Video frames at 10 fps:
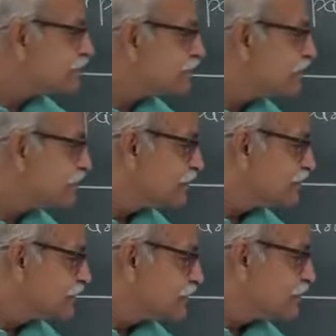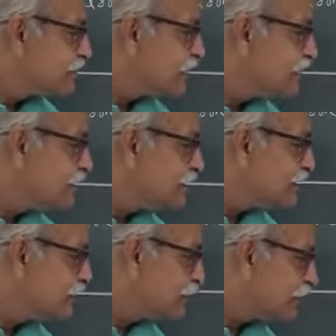this, then
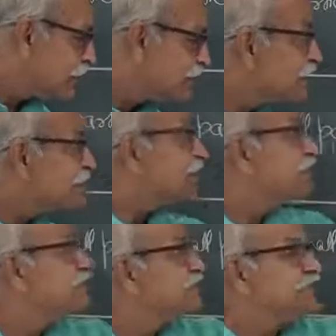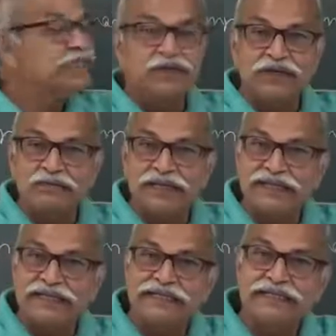the mathematics of this quantum
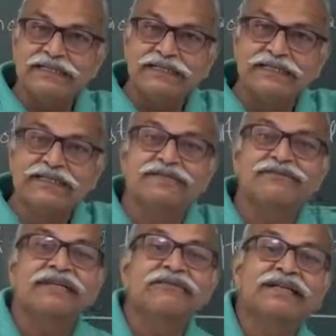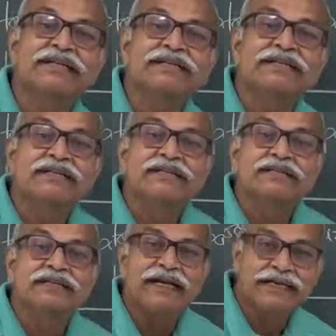mechanics is very, very
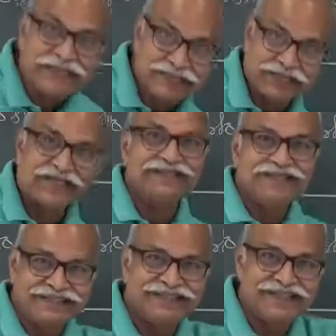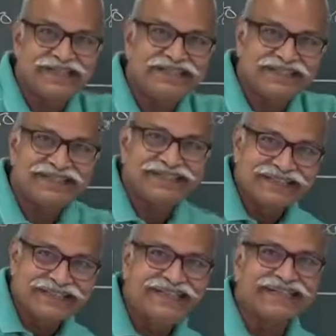at least is
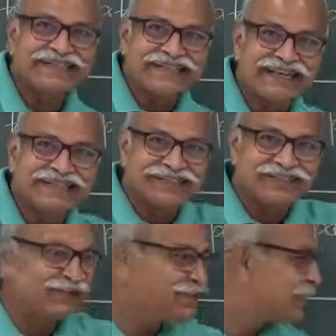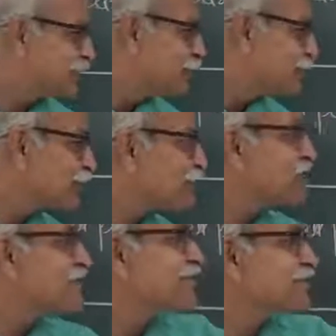related, connected. So, you can go
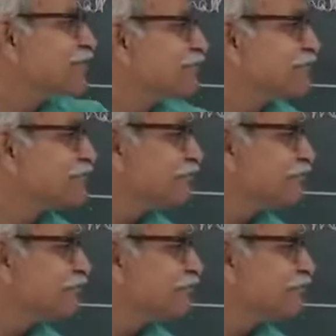from here to here.